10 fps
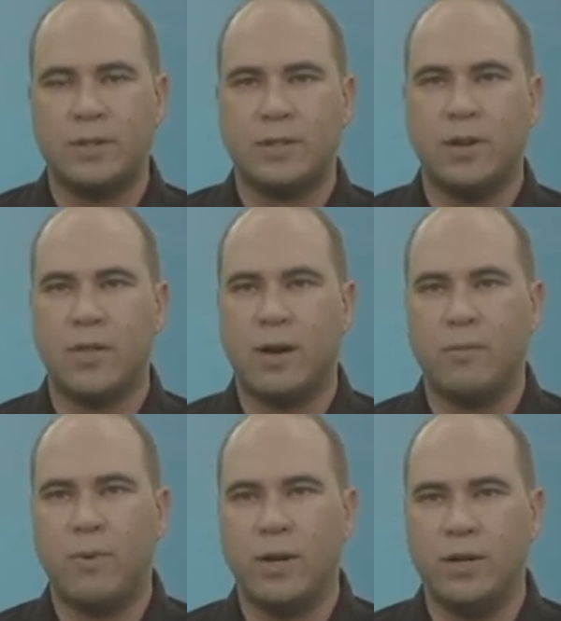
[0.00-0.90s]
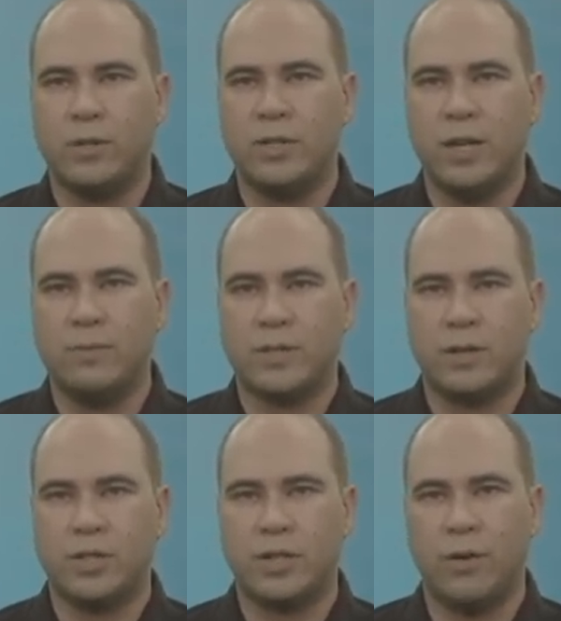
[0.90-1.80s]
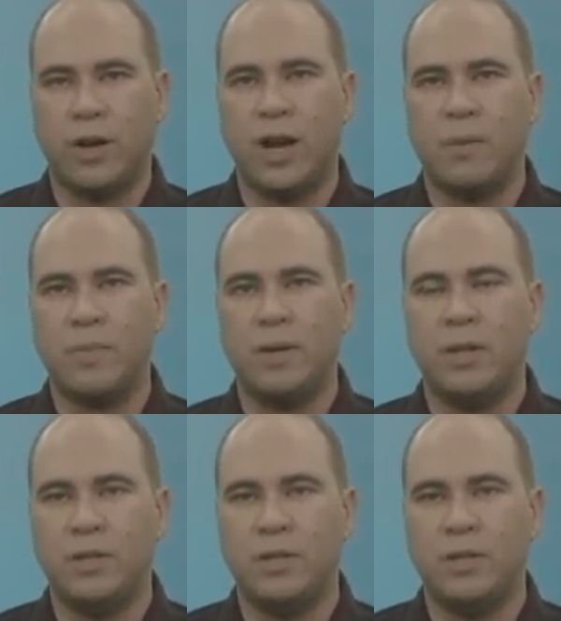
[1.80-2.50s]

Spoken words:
so that when your team starts showing up,